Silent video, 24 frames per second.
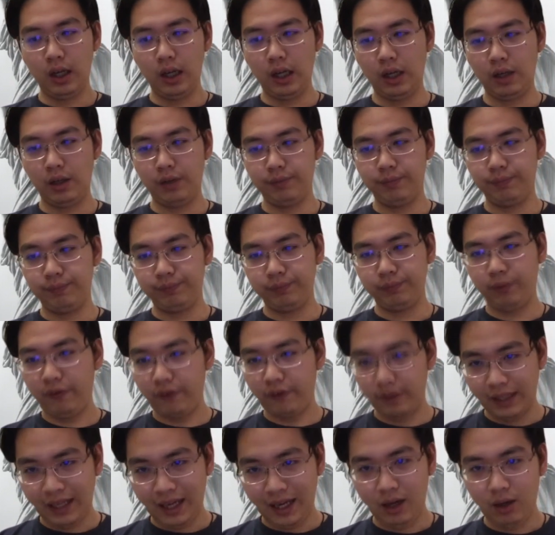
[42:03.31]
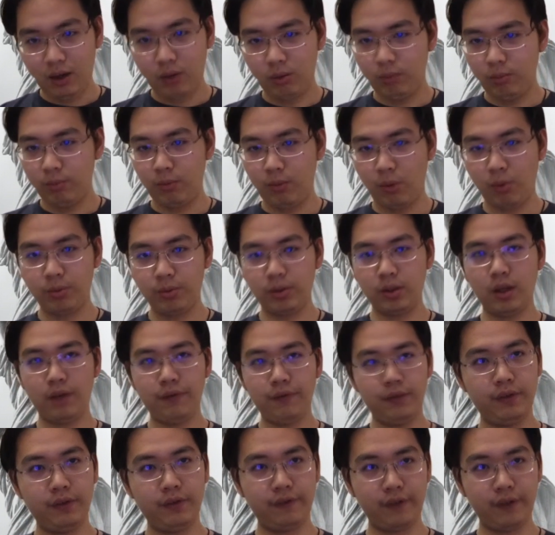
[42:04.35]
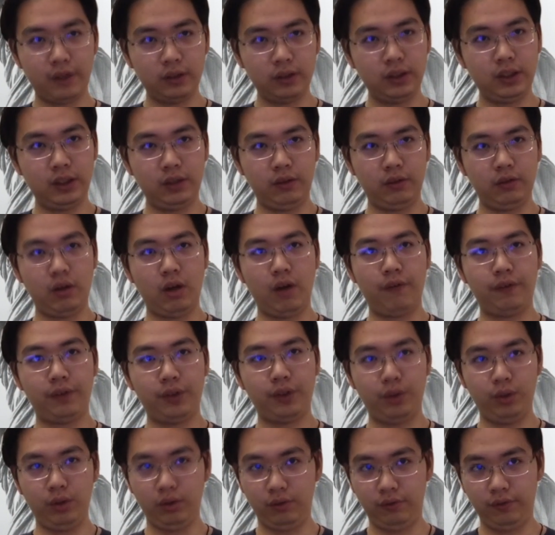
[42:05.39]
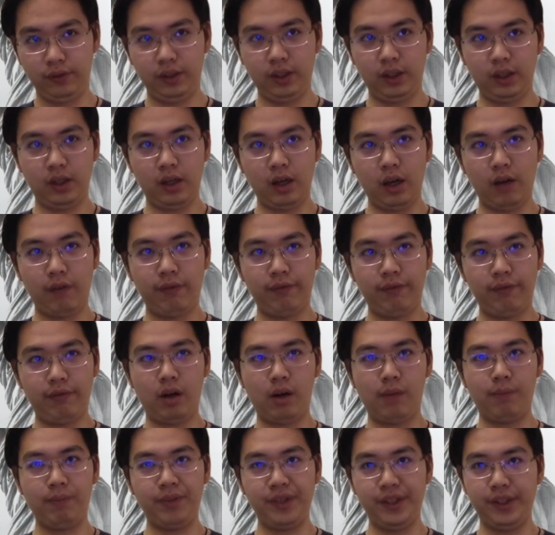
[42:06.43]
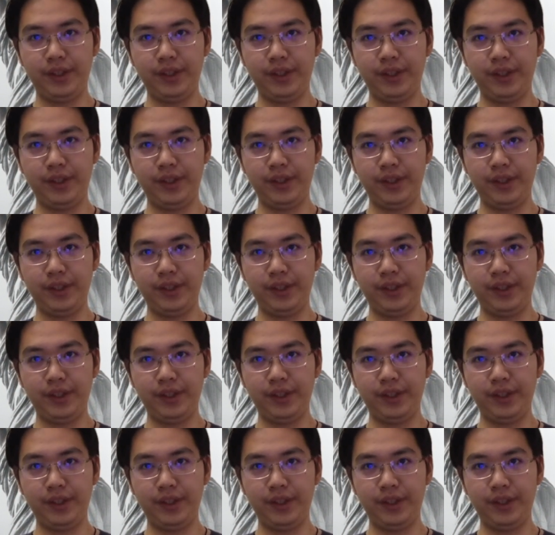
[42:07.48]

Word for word: Um, for now, most the funding of QV are from either